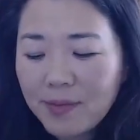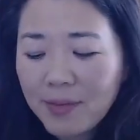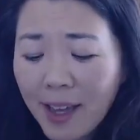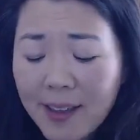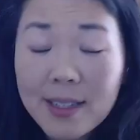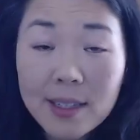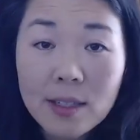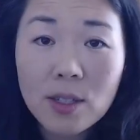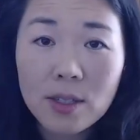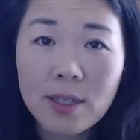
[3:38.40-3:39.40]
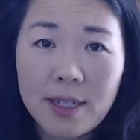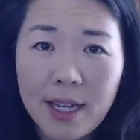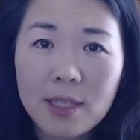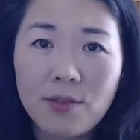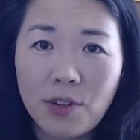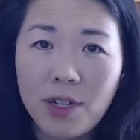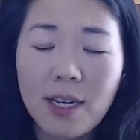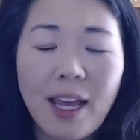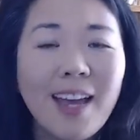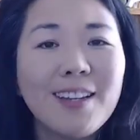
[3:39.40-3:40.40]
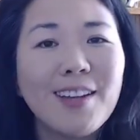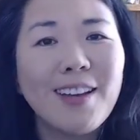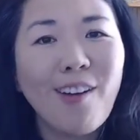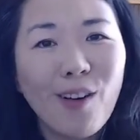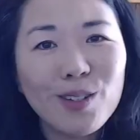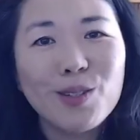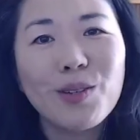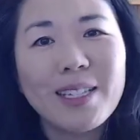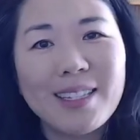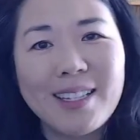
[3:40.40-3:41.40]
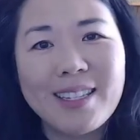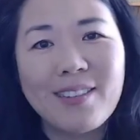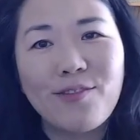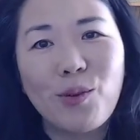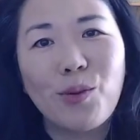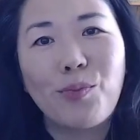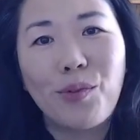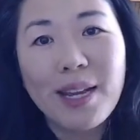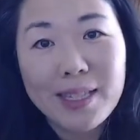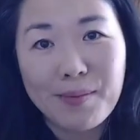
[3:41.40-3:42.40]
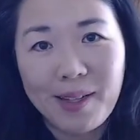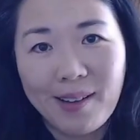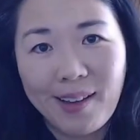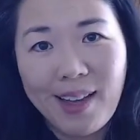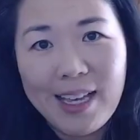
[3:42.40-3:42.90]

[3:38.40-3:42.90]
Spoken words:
And this is the test for it. And it also exists for breast milk.